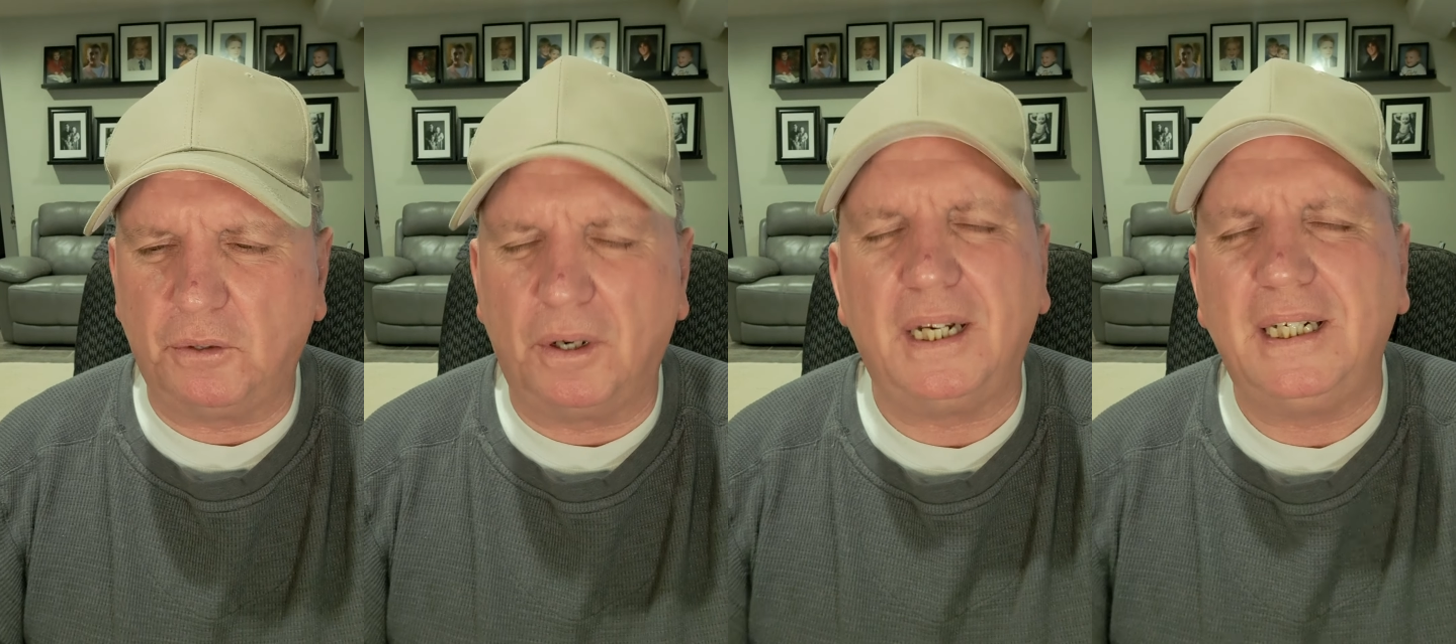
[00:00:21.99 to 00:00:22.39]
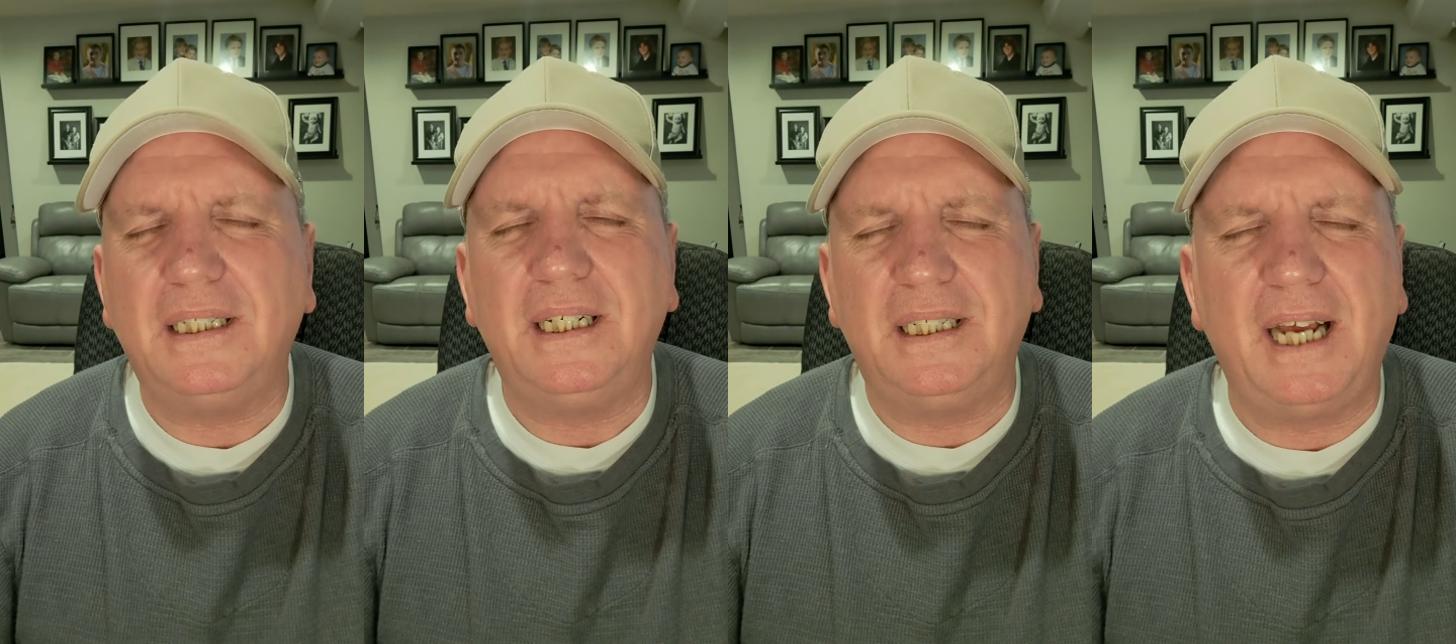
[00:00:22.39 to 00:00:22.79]
or at
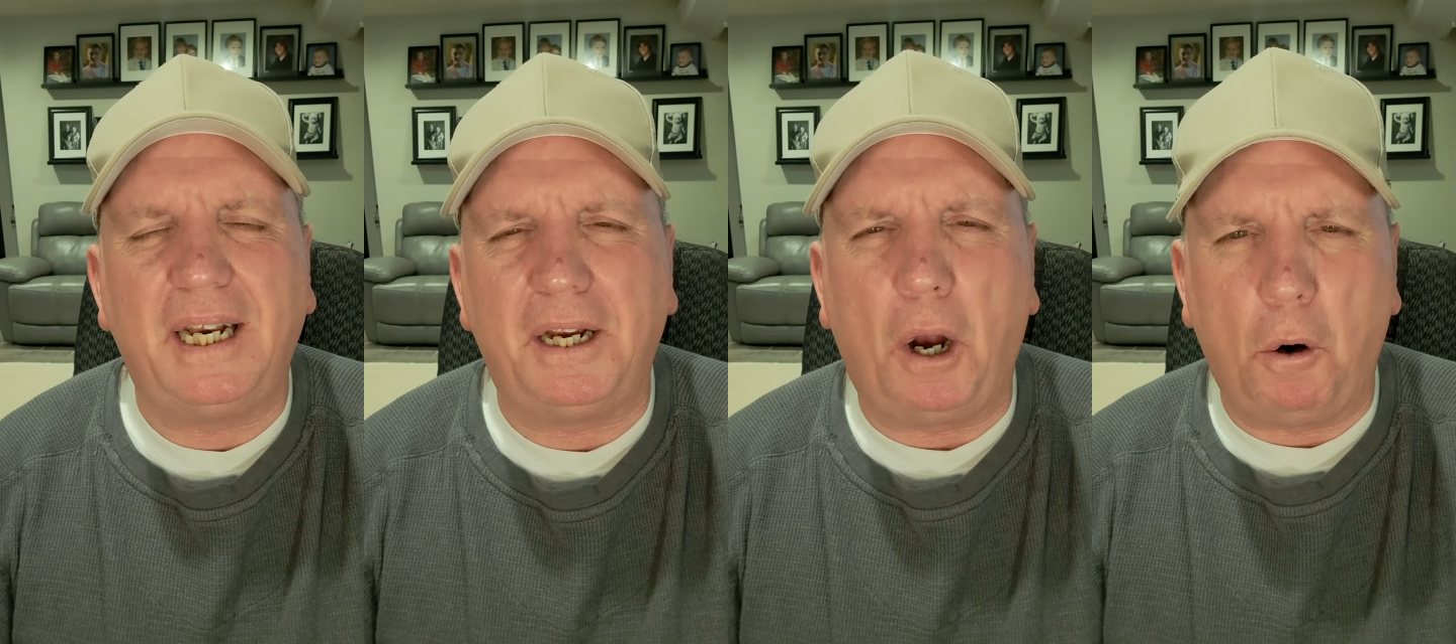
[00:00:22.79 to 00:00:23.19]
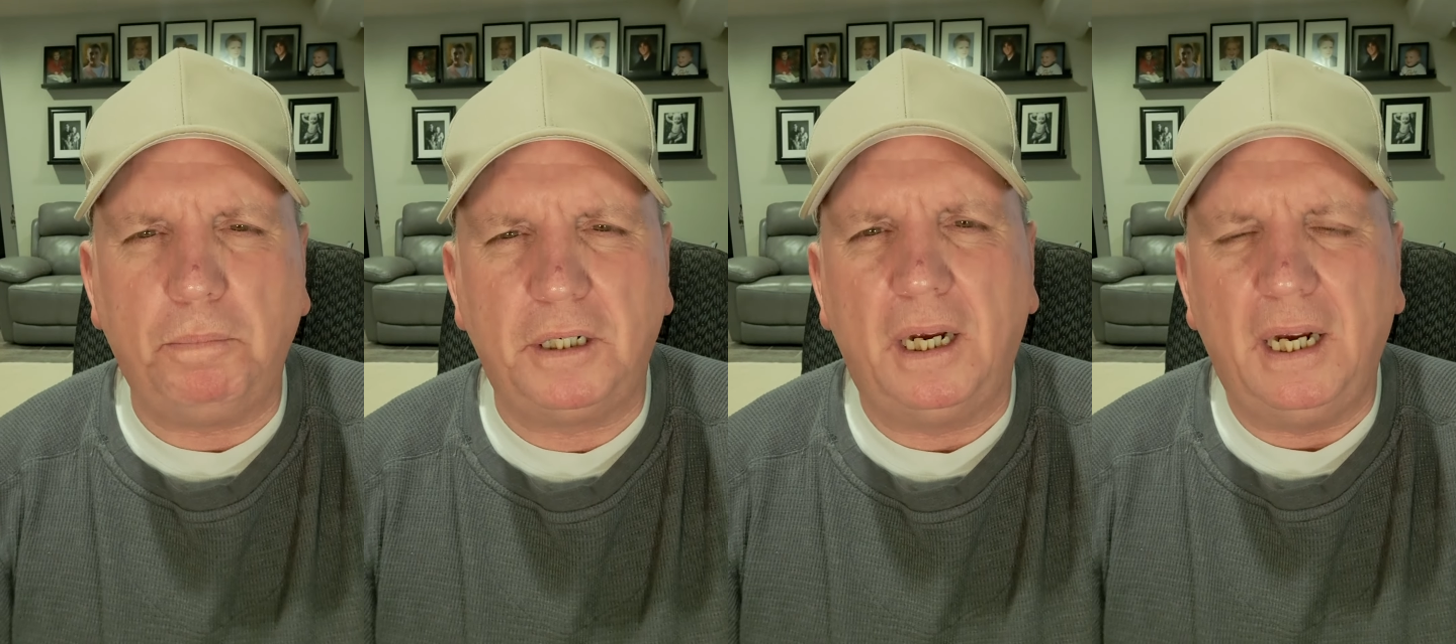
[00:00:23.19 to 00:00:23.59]
least he said he
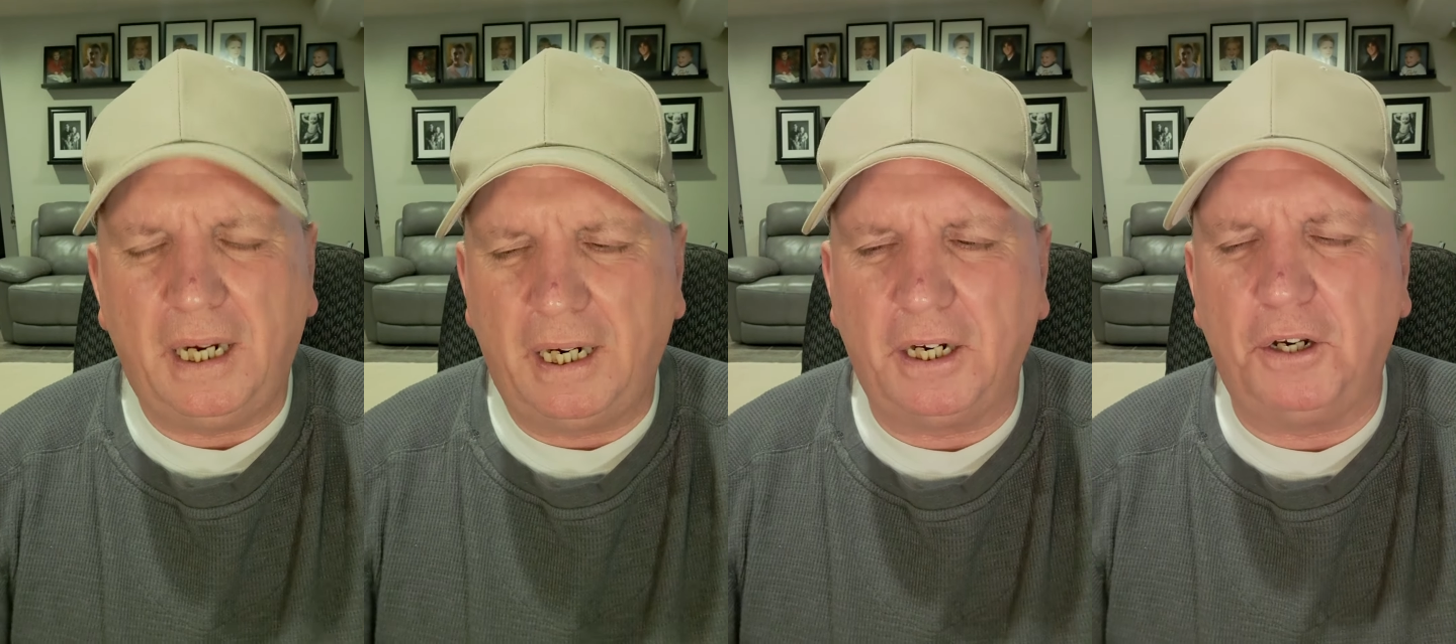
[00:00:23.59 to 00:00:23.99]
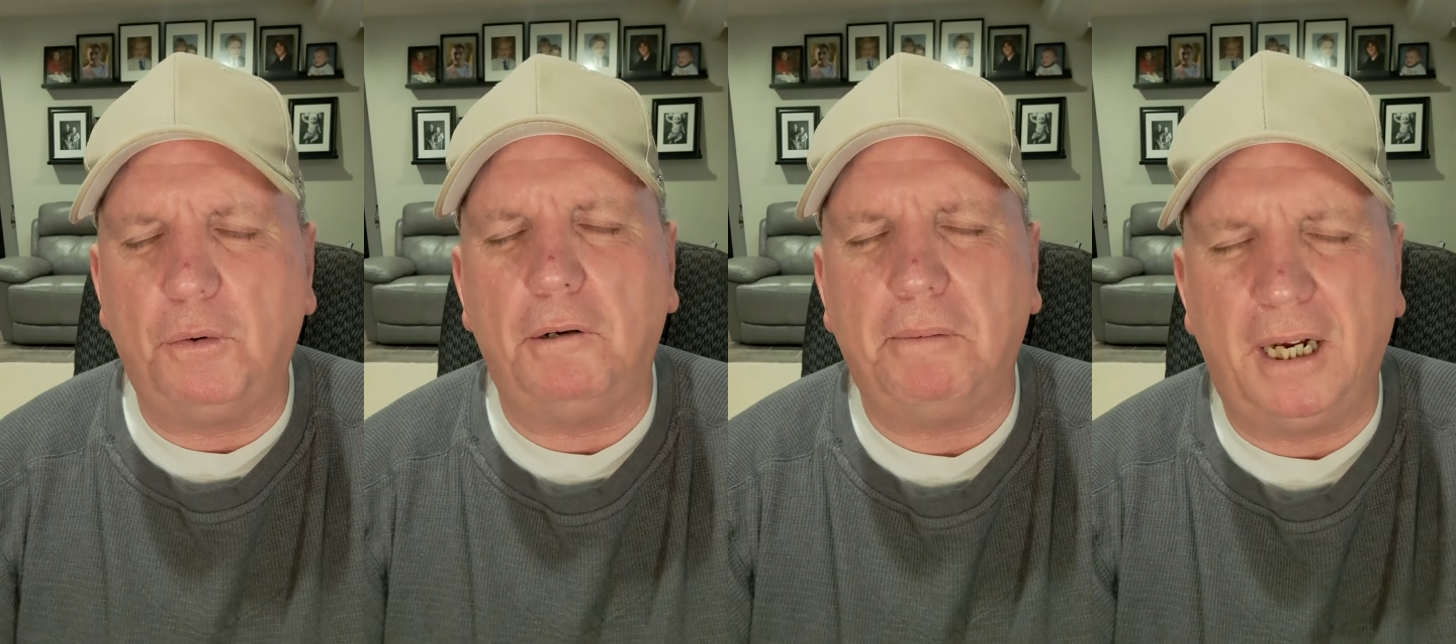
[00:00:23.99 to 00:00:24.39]
hoped he could
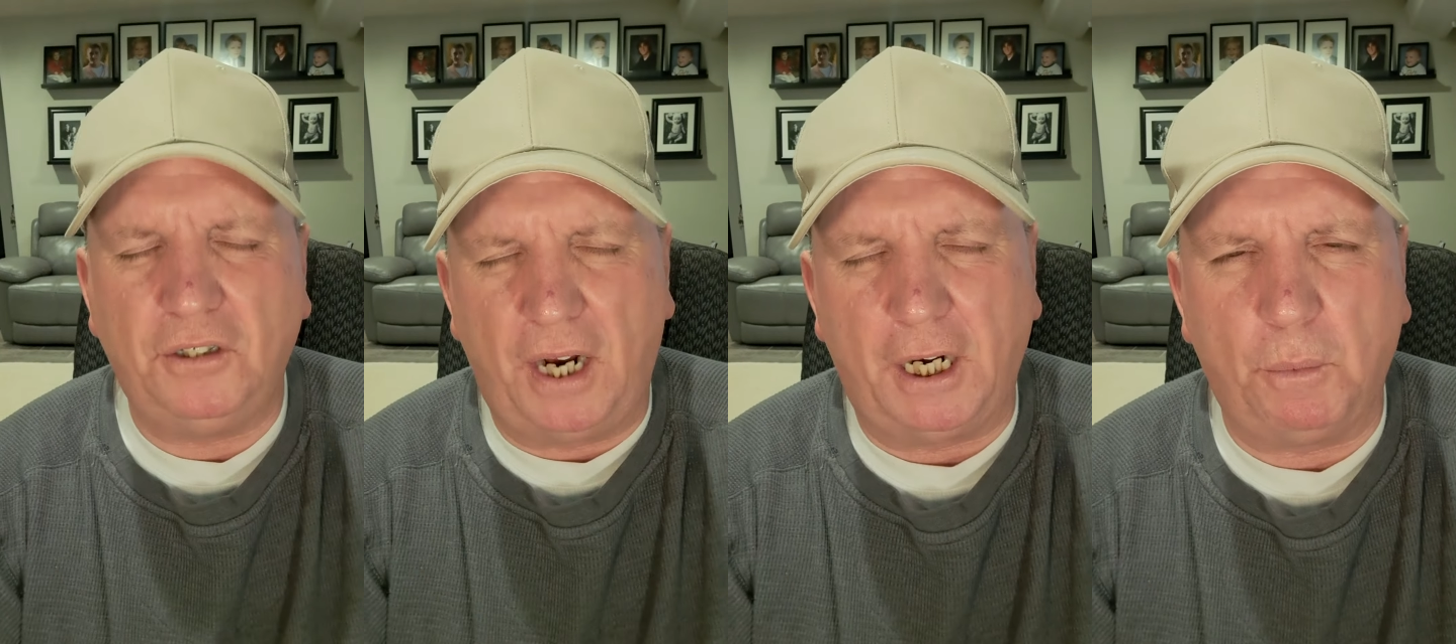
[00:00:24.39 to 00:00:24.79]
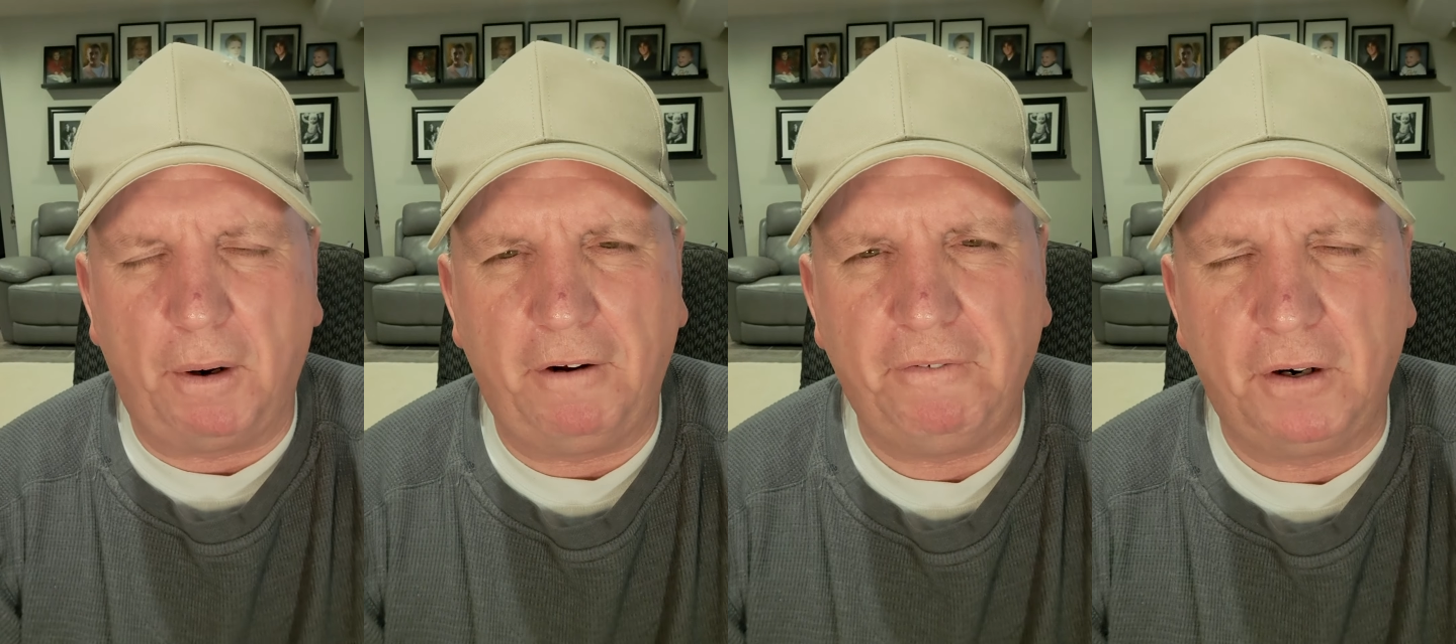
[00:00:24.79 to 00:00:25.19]
do it by
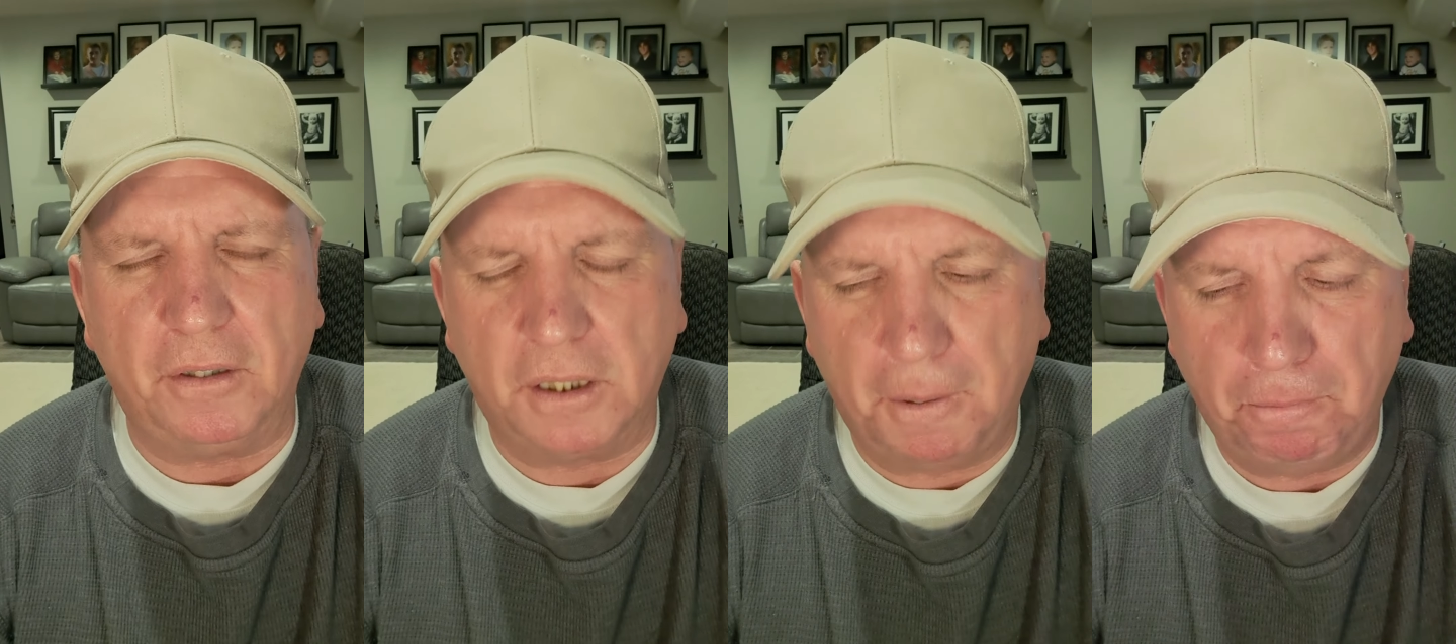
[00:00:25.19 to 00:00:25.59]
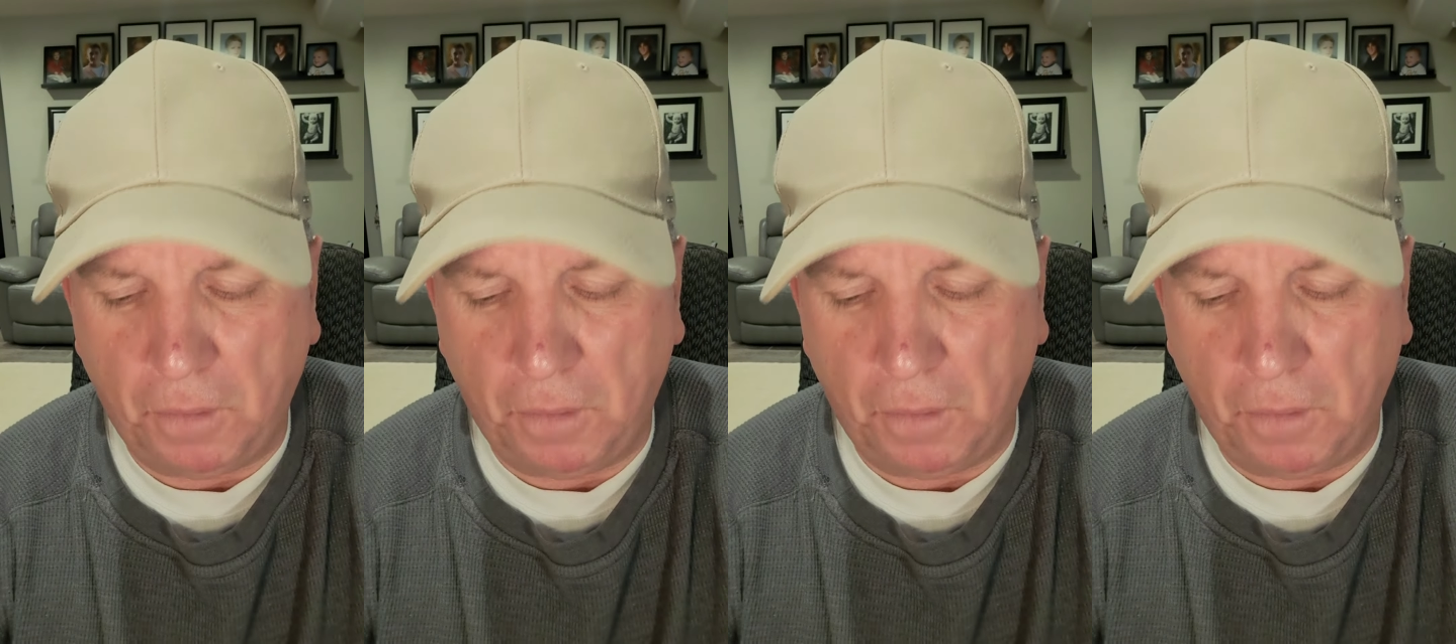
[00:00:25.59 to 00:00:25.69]
January 1st.